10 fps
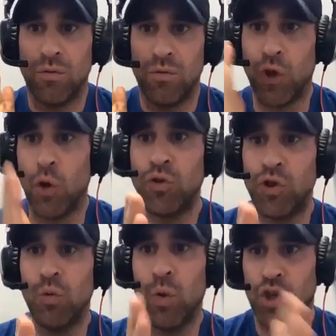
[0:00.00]
Don't
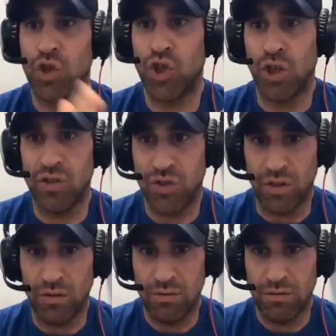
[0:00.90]
do what you shouldn't
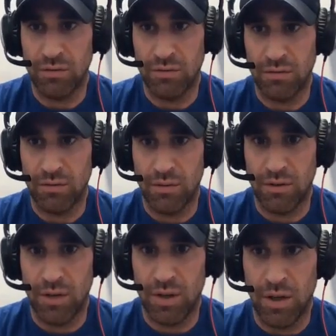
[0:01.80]
do.
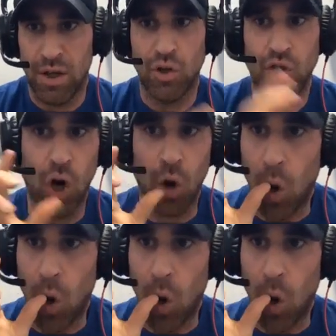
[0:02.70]
Go